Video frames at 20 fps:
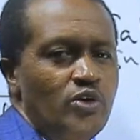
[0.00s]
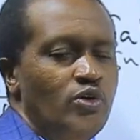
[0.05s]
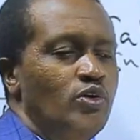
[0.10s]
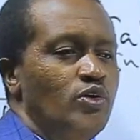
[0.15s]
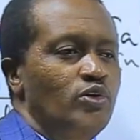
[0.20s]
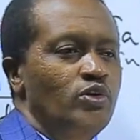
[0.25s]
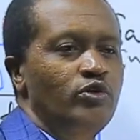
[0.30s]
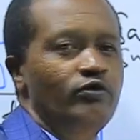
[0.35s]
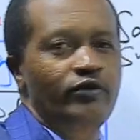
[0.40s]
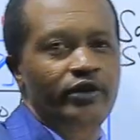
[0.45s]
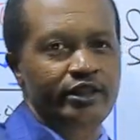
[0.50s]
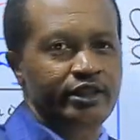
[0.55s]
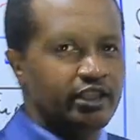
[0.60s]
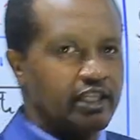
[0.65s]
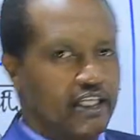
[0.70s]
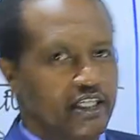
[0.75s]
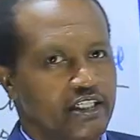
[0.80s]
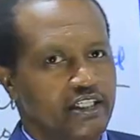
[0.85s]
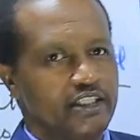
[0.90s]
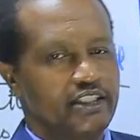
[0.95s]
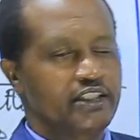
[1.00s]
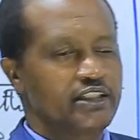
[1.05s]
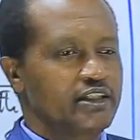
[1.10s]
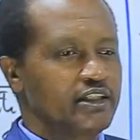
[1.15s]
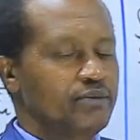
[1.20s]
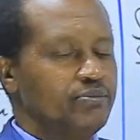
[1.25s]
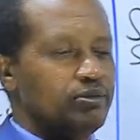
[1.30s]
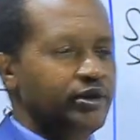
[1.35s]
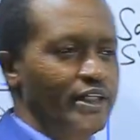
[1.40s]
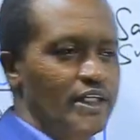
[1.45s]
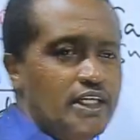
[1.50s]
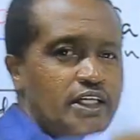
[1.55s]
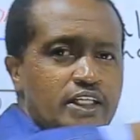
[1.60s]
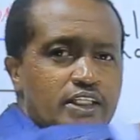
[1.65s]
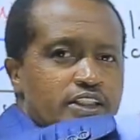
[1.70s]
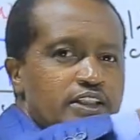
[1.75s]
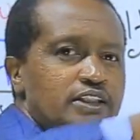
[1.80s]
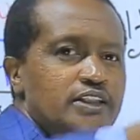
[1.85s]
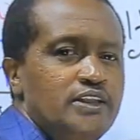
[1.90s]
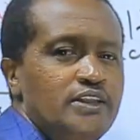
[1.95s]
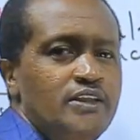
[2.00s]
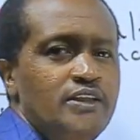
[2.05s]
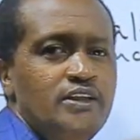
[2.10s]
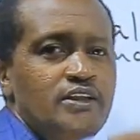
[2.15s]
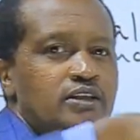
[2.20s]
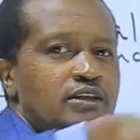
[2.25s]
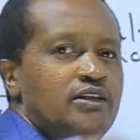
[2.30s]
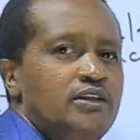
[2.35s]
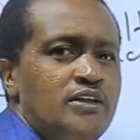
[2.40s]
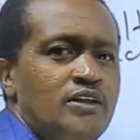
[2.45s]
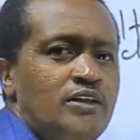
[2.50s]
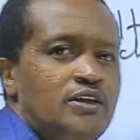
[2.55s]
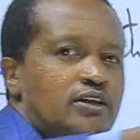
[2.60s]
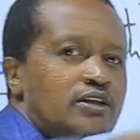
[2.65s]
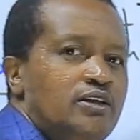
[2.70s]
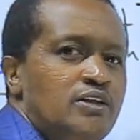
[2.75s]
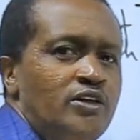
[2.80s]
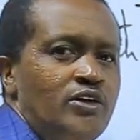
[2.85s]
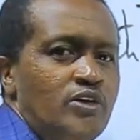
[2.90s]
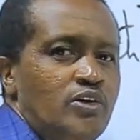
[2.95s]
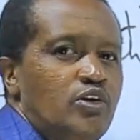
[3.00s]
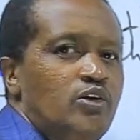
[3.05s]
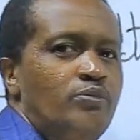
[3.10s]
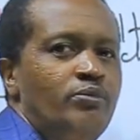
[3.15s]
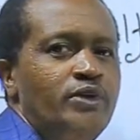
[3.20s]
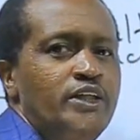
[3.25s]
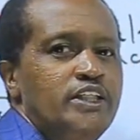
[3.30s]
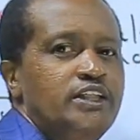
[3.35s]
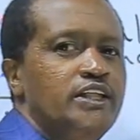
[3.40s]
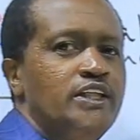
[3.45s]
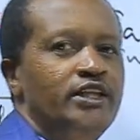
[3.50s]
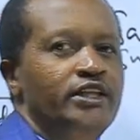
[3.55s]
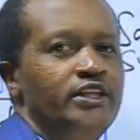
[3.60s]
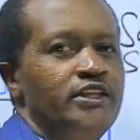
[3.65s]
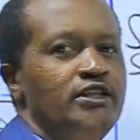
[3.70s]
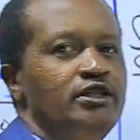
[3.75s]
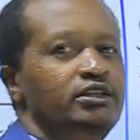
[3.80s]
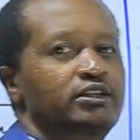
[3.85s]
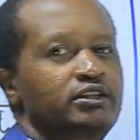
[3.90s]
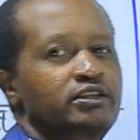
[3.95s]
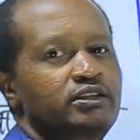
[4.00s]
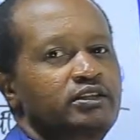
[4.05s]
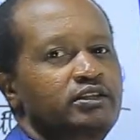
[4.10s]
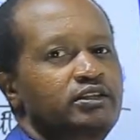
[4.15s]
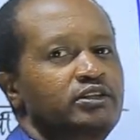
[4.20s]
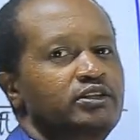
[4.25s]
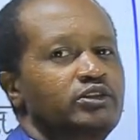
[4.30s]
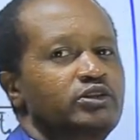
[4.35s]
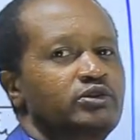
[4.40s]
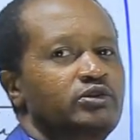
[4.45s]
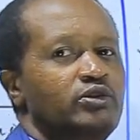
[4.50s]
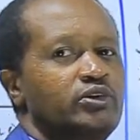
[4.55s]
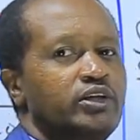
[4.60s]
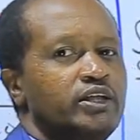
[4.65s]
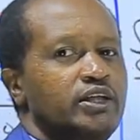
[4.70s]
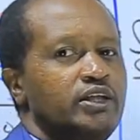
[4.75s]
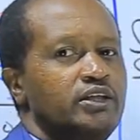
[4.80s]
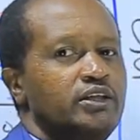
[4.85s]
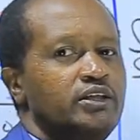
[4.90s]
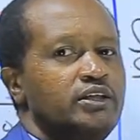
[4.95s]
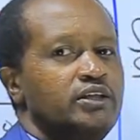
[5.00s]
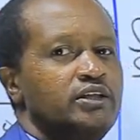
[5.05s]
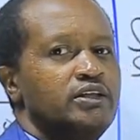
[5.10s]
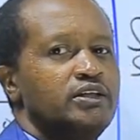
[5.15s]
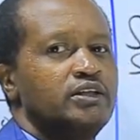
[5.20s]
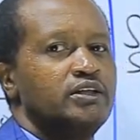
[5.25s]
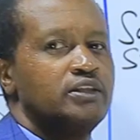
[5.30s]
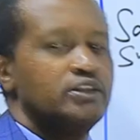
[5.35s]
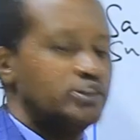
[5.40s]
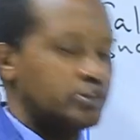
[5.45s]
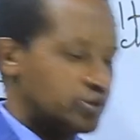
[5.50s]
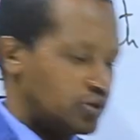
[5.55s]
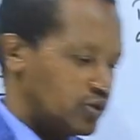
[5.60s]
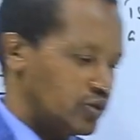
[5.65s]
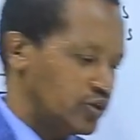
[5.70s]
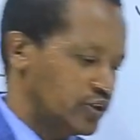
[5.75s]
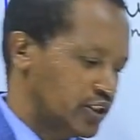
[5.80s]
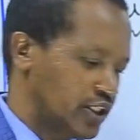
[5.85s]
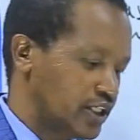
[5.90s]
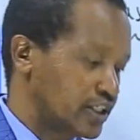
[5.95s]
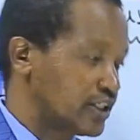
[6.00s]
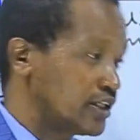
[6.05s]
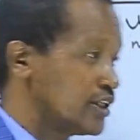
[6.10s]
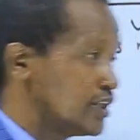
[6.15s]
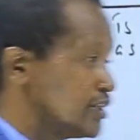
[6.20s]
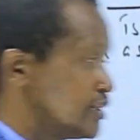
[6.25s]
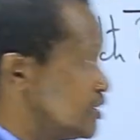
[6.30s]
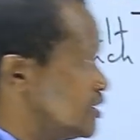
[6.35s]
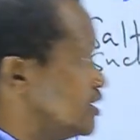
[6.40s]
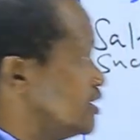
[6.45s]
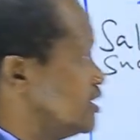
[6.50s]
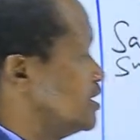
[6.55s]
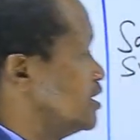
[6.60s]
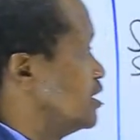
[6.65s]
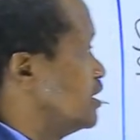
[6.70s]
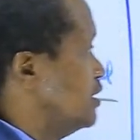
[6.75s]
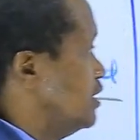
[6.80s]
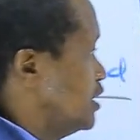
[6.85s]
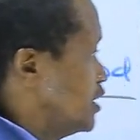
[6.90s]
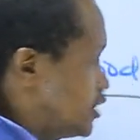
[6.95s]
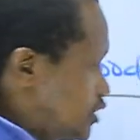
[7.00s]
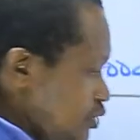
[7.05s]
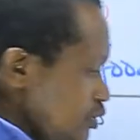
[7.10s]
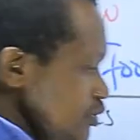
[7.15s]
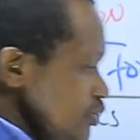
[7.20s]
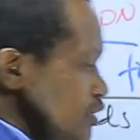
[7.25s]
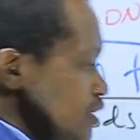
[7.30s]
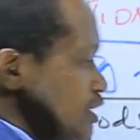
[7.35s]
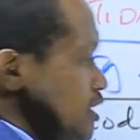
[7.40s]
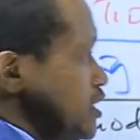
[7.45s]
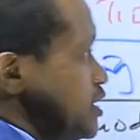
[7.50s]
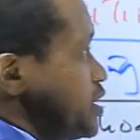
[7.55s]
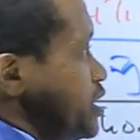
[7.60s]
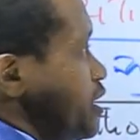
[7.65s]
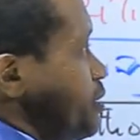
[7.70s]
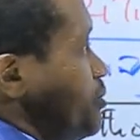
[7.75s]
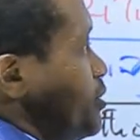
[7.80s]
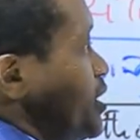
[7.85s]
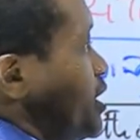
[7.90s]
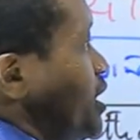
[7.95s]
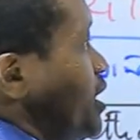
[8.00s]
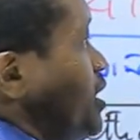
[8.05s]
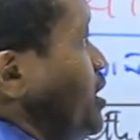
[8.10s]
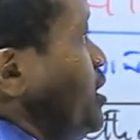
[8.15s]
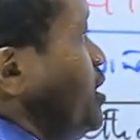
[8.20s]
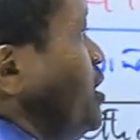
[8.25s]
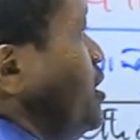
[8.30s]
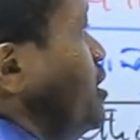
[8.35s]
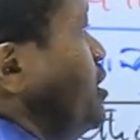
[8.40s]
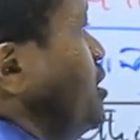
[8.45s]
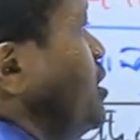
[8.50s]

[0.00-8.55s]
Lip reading: all over, turn it, apply it completely. Okay? So learners, the salt is applied.